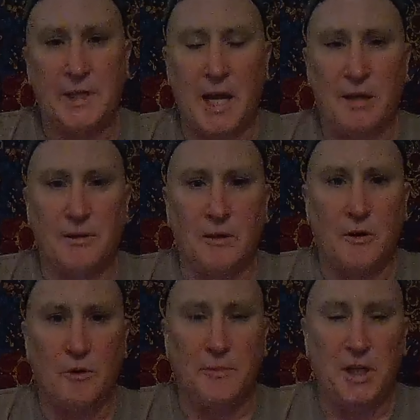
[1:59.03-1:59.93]
down to the
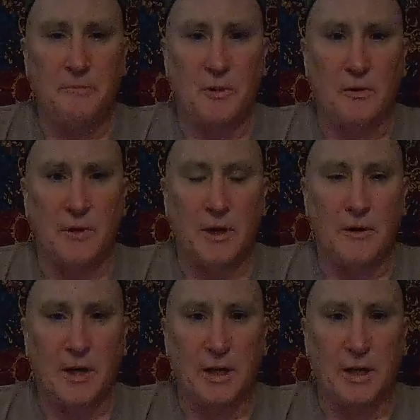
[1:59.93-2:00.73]
Home Depot there.